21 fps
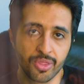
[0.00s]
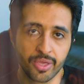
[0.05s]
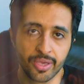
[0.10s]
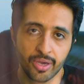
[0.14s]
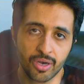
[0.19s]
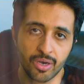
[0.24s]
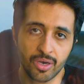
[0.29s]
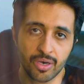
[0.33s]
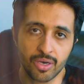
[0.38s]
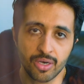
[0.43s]
they
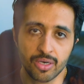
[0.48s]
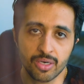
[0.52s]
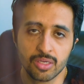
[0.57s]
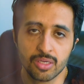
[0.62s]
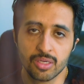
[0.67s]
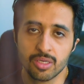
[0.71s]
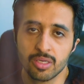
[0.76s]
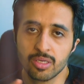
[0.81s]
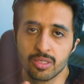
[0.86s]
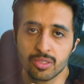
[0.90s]
are.
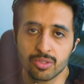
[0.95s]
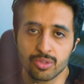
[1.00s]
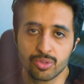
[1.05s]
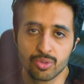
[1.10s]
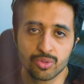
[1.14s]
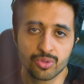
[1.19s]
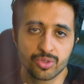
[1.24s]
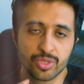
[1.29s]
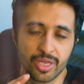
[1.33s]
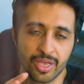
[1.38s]

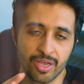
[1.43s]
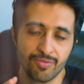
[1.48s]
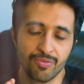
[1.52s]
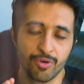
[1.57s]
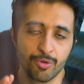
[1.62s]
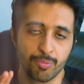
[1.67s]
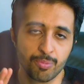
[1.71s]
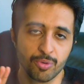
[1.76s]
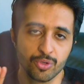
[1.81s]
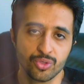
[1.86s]
Don't
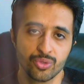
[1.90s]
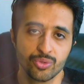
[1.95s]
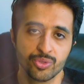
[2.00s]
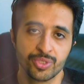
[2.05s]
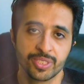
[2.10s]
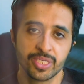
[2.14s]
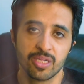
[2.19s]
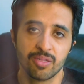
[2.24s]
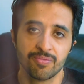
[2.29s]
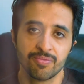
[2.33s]
ever put
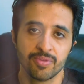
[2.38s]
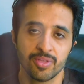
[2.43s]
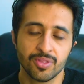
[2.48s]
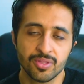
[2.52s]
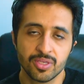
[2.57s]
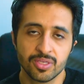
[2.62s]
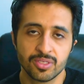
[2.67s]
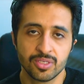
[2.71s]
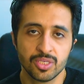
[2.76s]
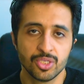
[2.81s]
yourself in
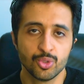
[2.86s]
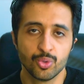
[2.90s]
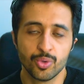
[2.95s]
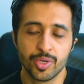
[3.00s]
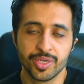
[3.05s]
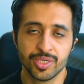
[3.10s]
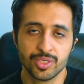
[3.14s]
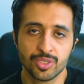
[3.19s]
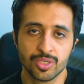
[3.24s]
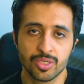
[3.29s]
this
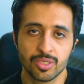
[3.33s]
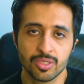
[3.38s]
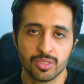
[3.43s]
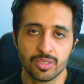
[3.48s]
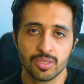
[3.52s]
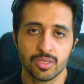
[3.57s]
situation.